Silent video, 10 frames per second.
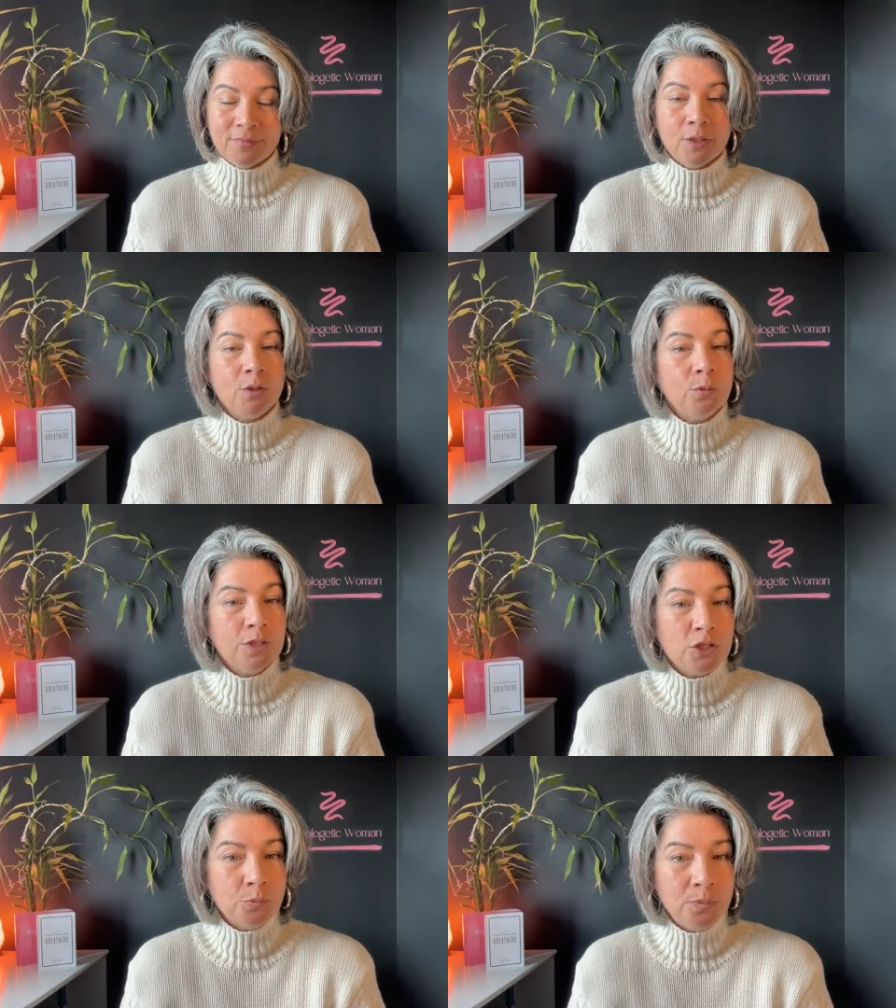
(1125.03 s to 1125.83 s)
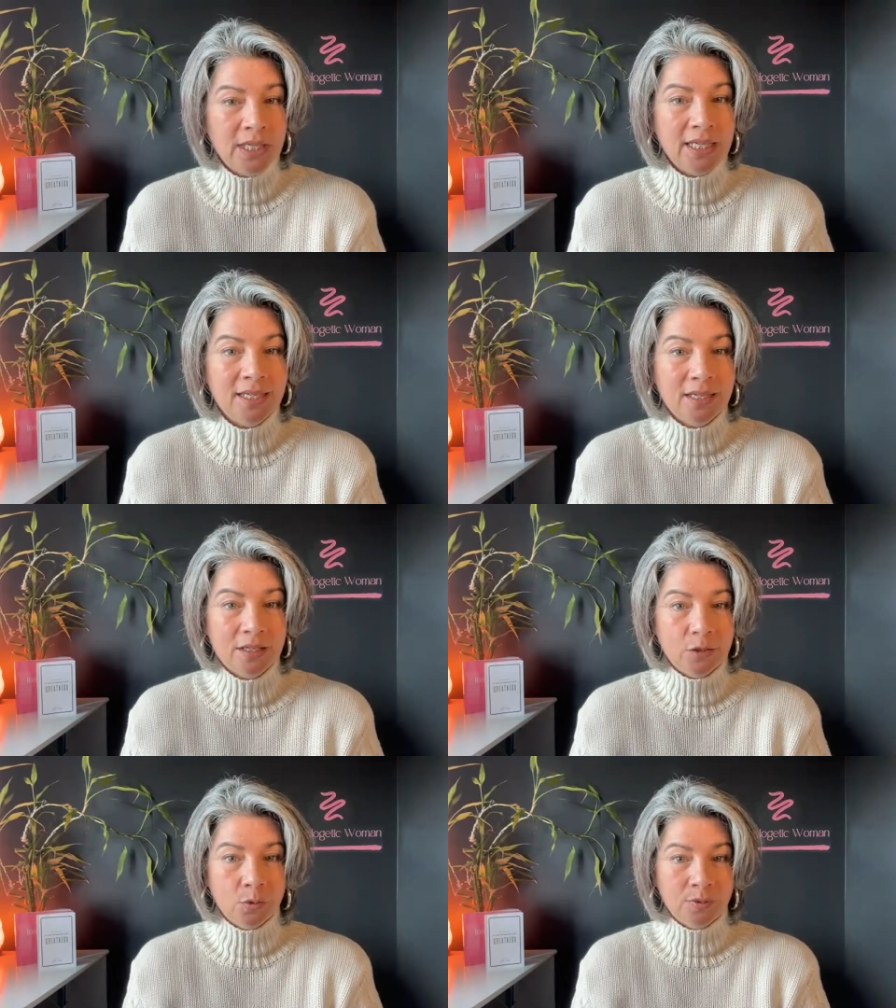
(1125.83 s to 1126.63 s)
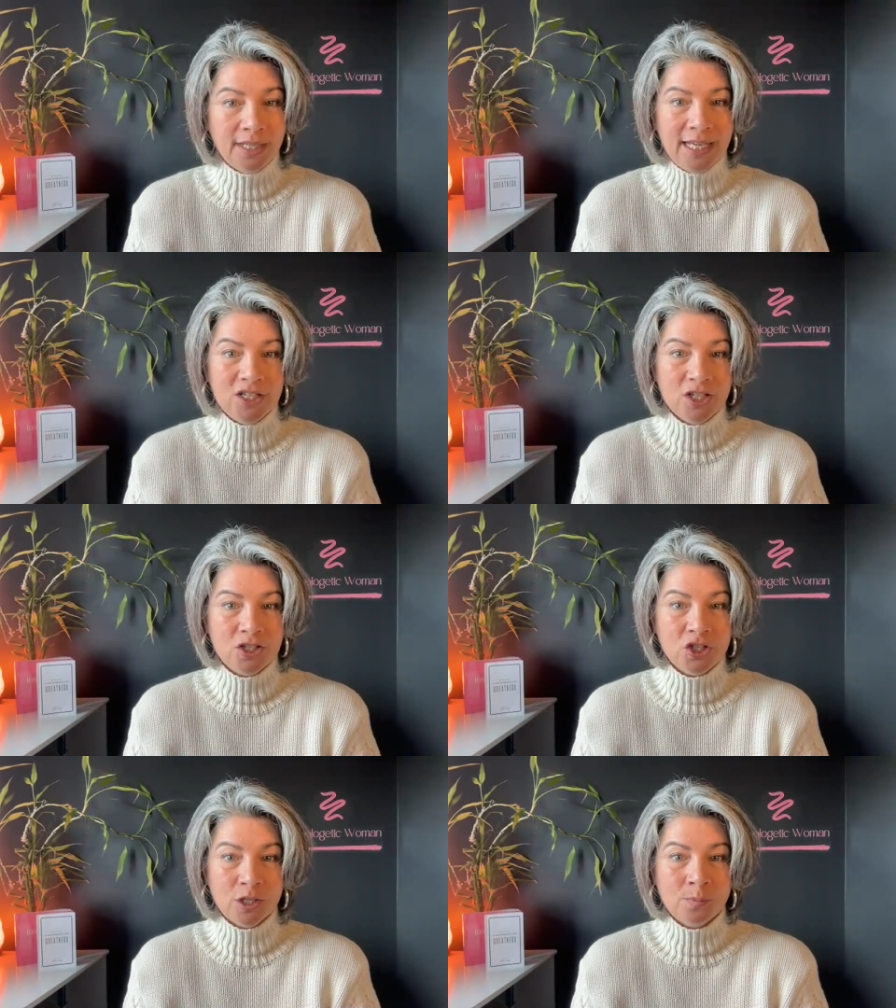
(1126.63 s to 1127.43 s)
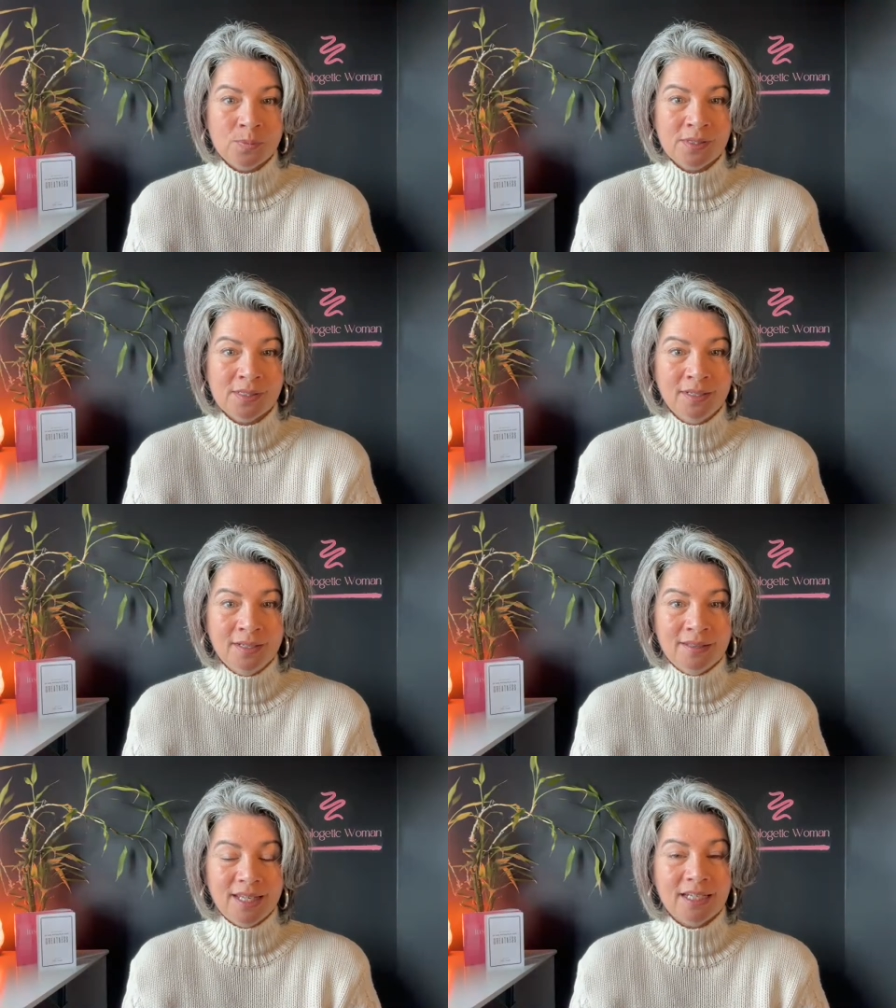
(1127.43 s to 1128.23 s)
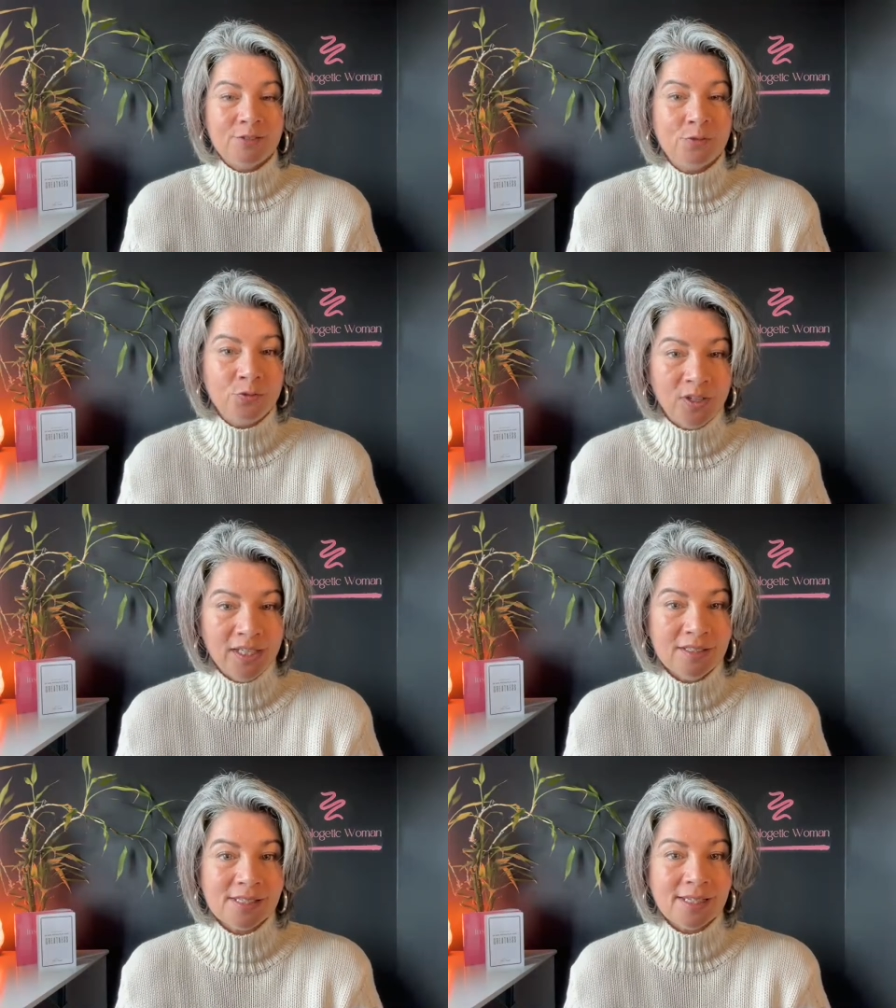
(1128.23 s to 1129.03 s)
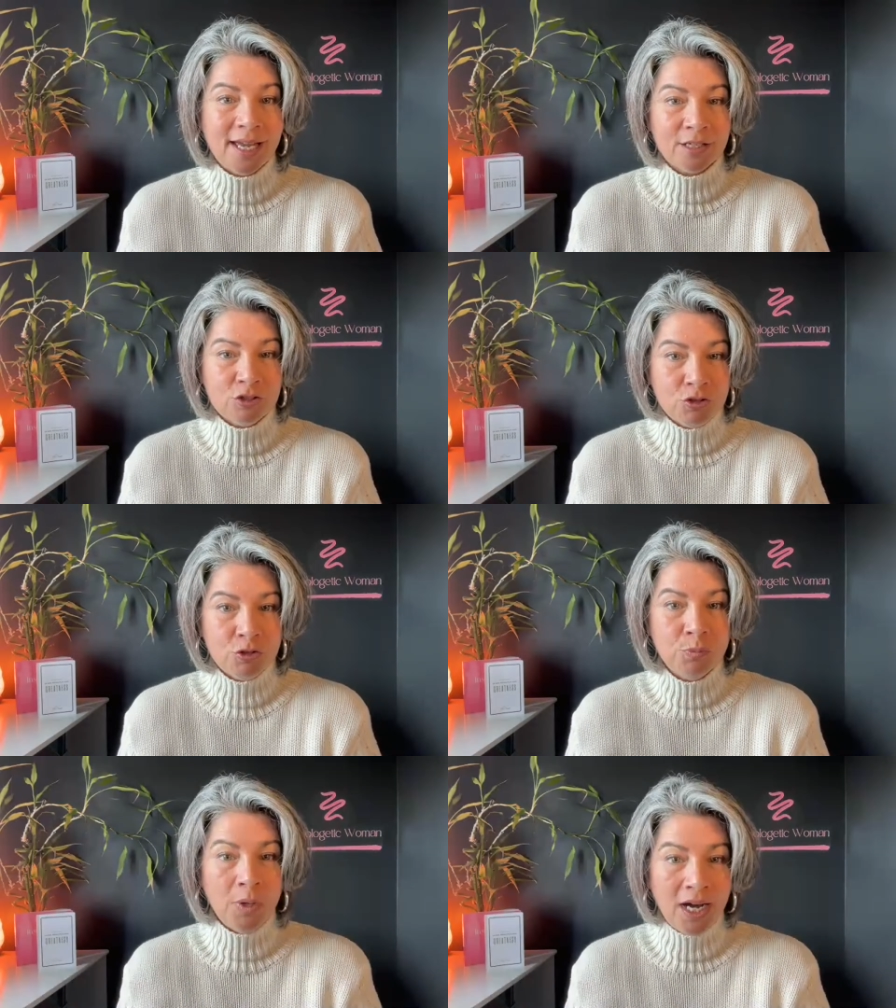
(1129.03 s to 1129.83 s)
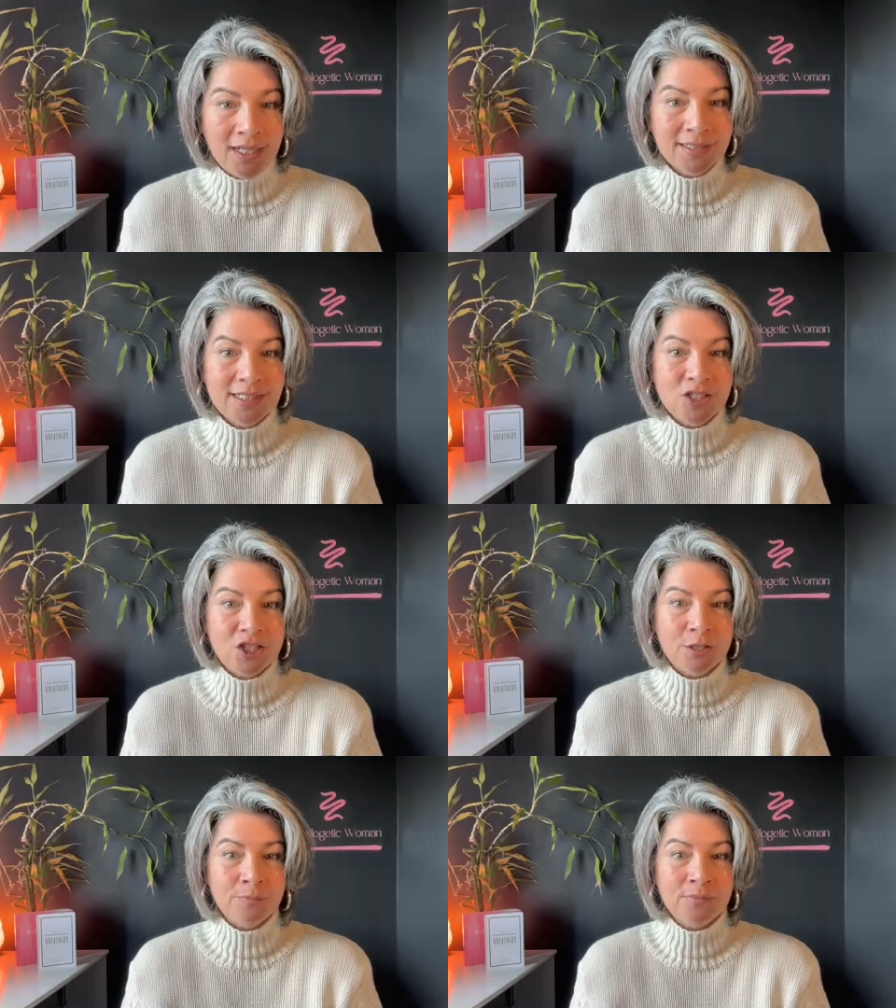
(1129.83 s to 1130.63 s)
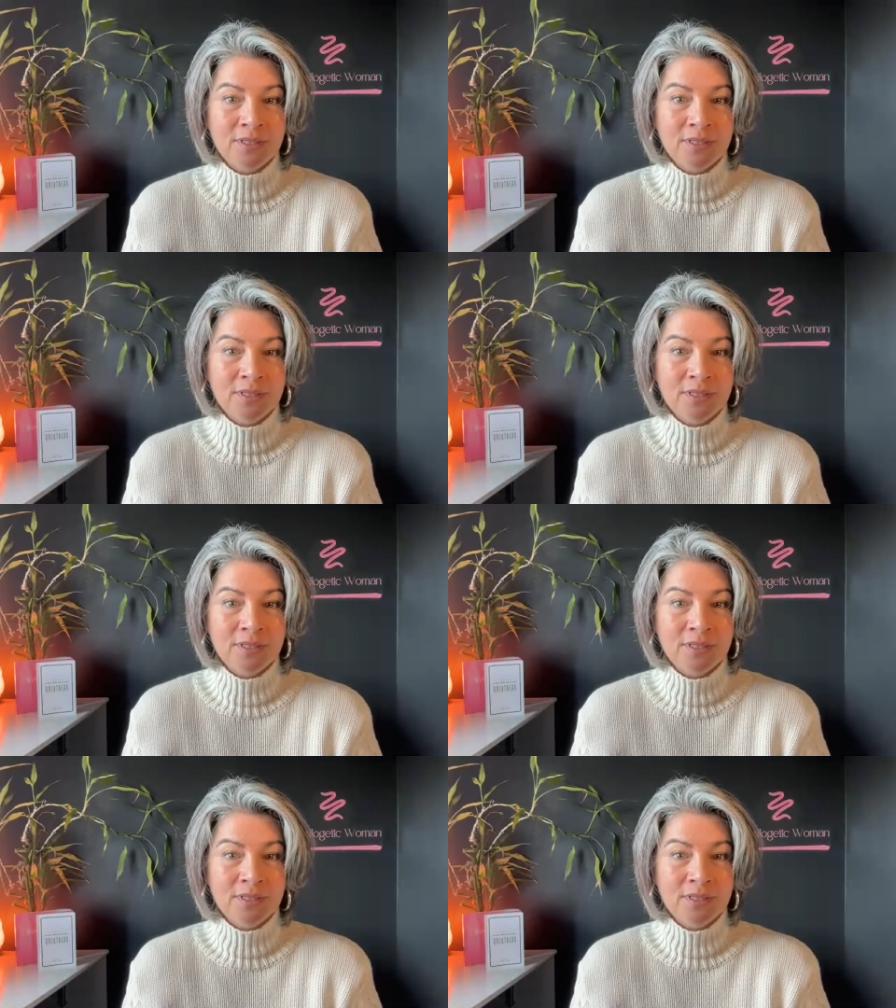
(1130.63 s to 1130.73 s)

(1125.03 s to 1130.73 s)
Who would you be in your relationships that it feels like true partnership